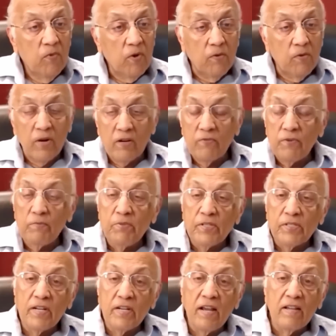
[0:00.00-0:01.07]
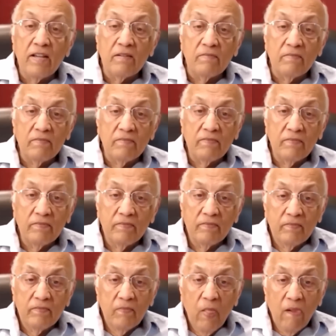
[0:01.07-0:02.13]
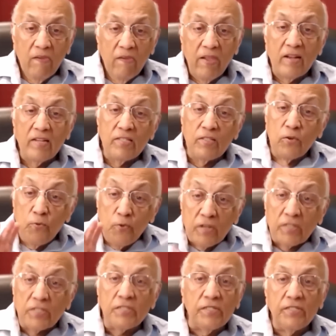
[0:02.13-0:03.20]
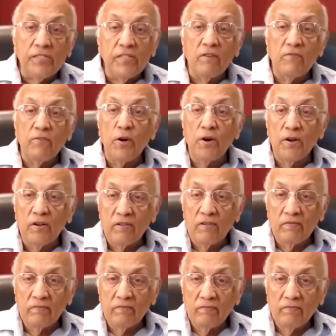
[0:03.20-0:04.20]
what a wonderful person I am. That is the worst sin of all.